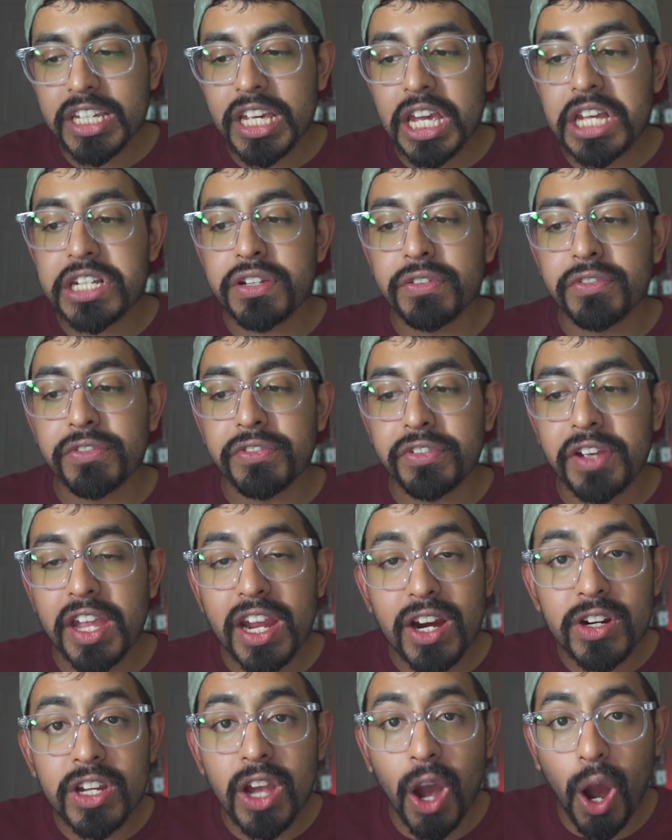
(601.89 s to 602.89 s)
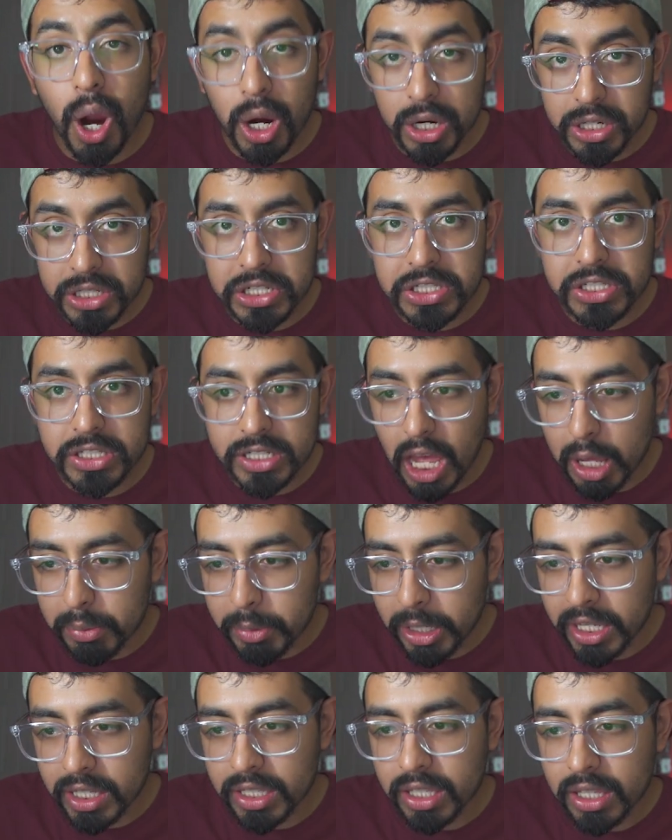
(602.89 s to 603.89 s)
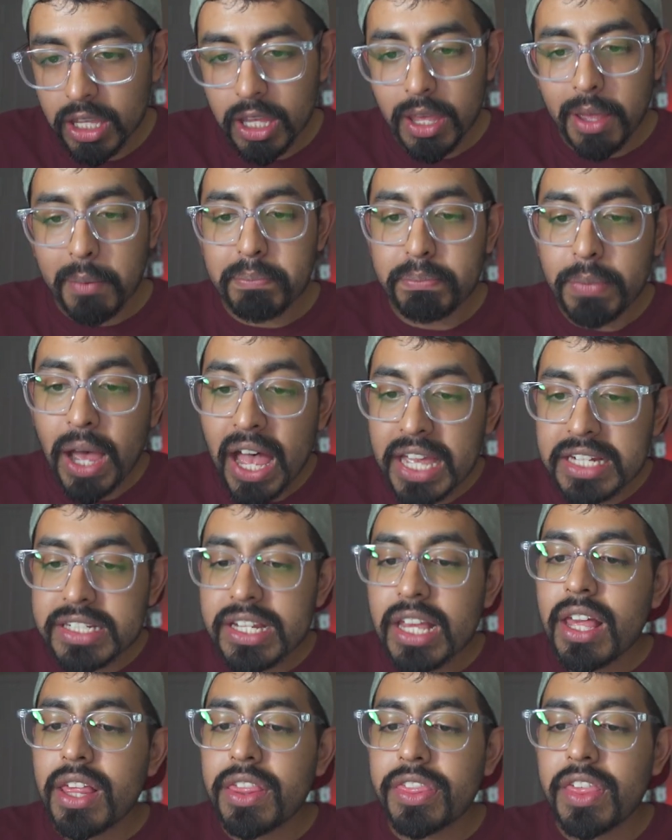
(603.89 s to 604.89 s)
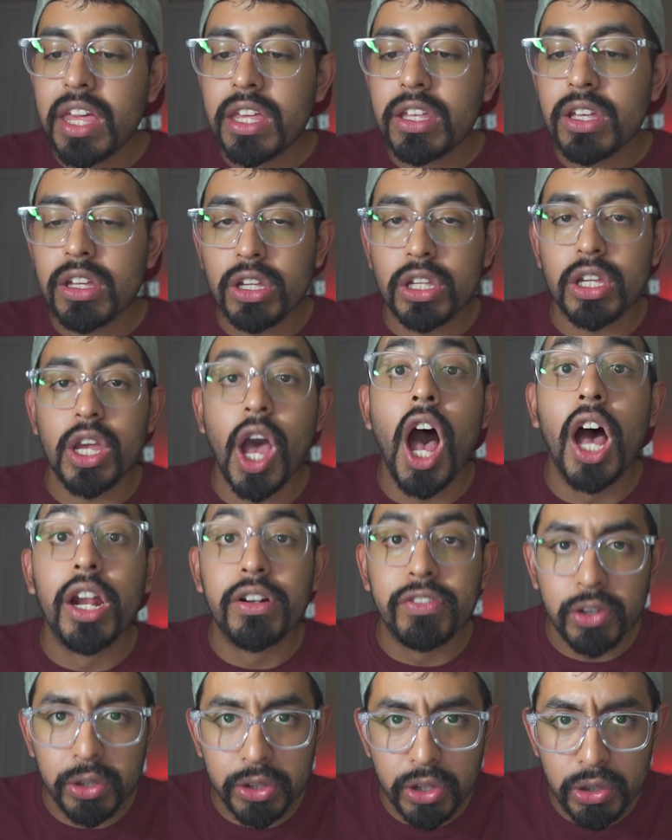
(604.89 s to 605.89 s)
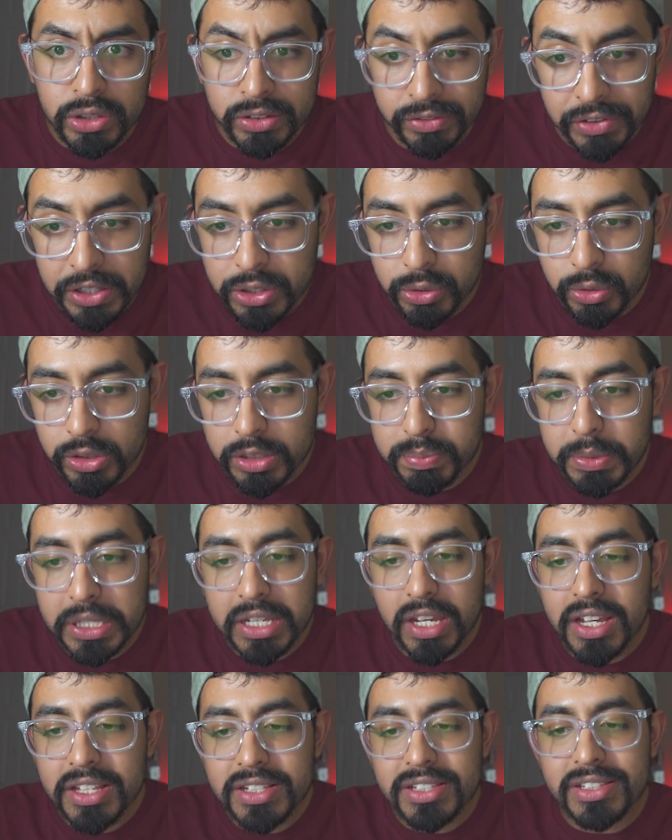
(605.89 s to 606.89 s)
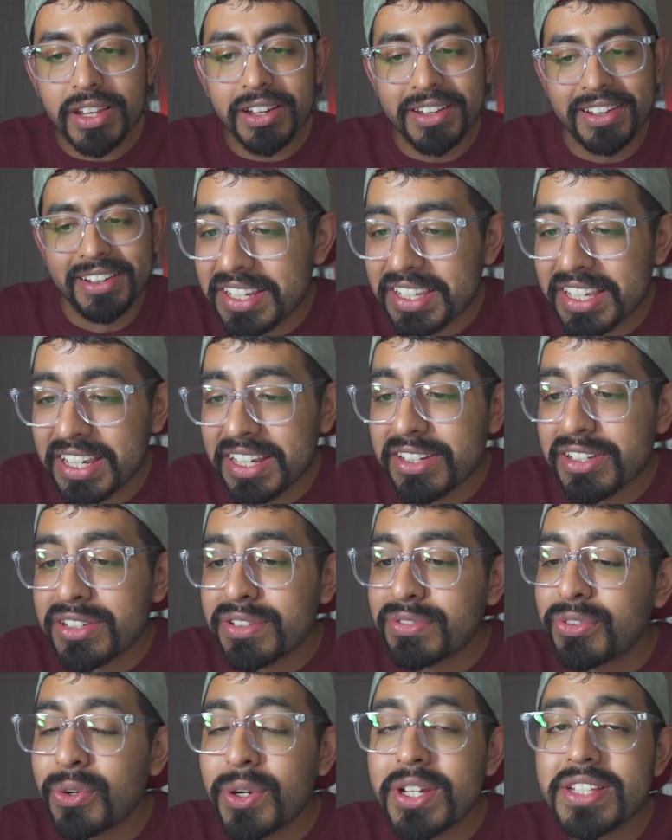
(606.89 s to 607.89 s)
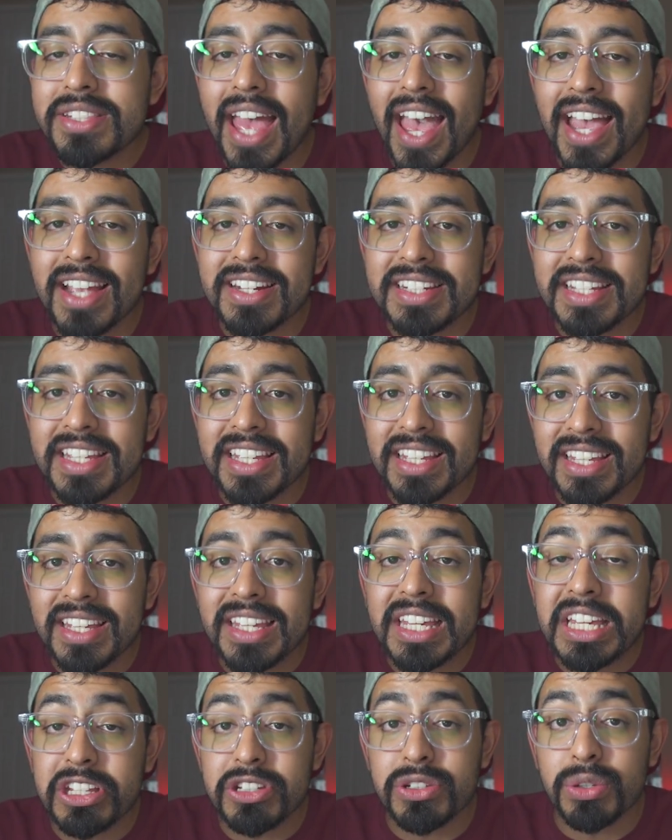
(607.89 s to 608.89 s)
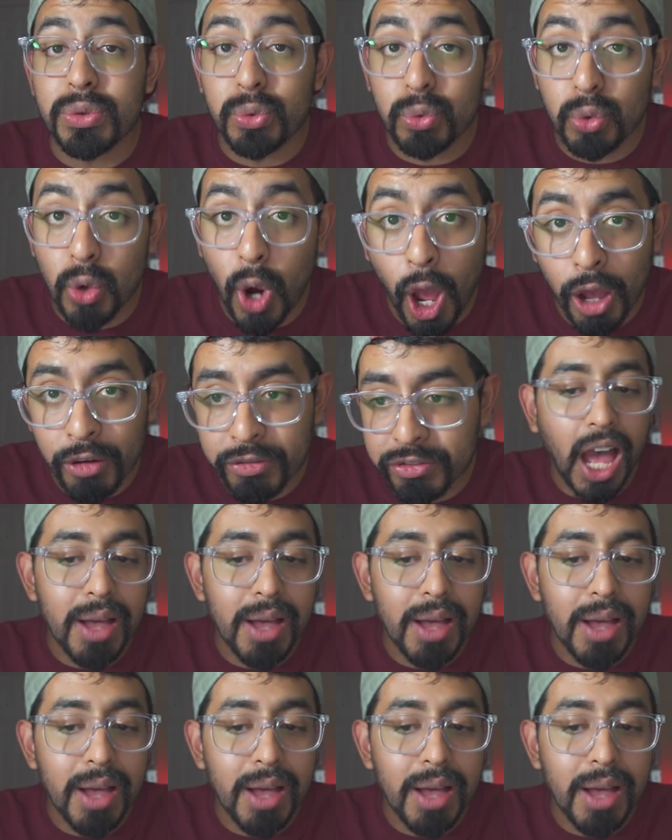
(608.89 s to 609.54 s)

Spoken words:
It's very hard to stomach, but thank God for those visuals, because Takina's voice acting is rough.